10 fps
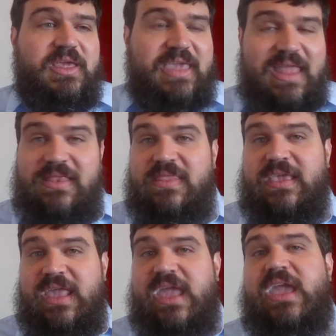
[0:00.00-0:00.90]
Again, the
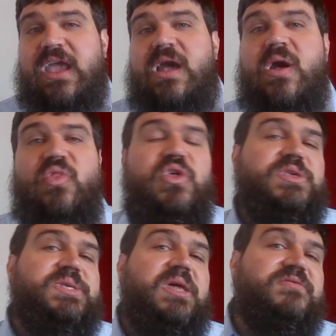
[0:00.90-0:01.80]
king, the
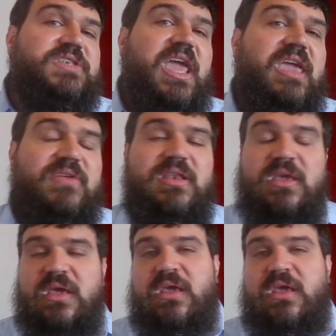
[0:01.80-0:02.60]
son of David.